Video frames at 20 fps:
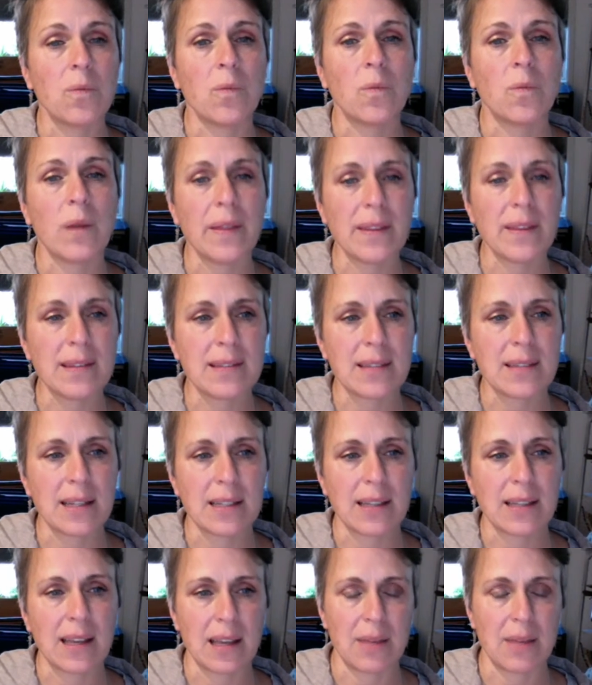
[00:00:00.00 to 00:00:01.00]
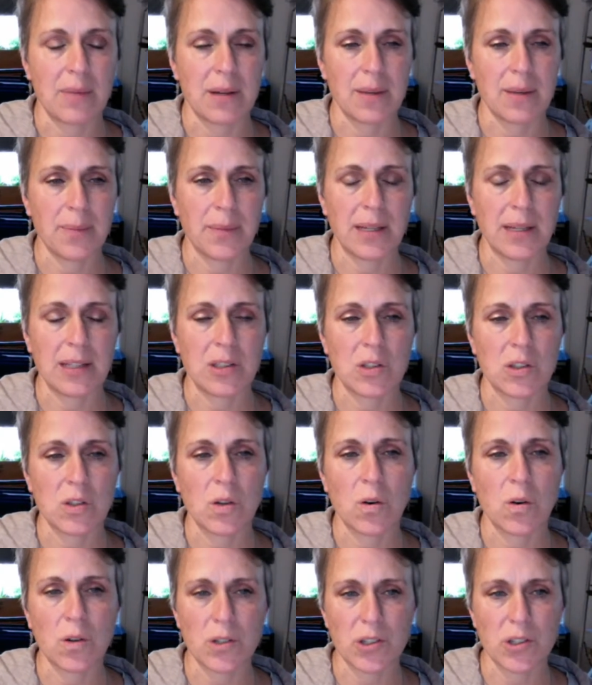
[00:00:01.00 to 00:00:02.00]
when the sun came up, it
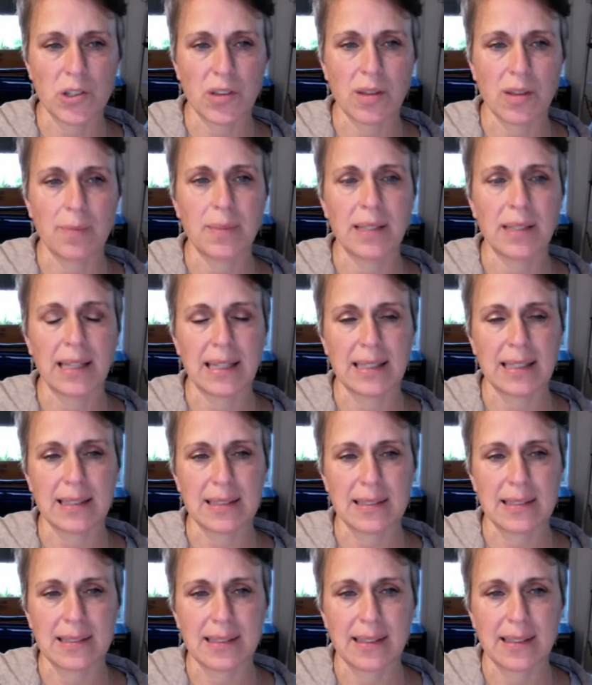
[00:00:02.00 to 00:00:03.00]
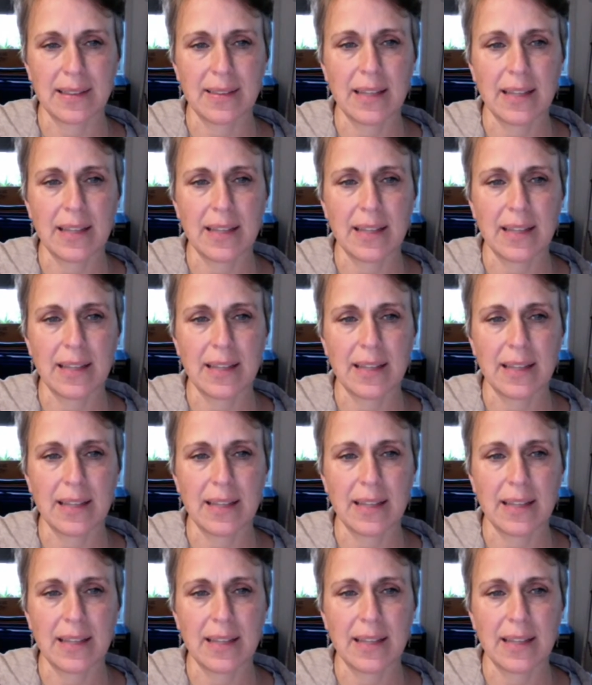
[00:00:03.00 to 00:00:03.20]
scorched the plants.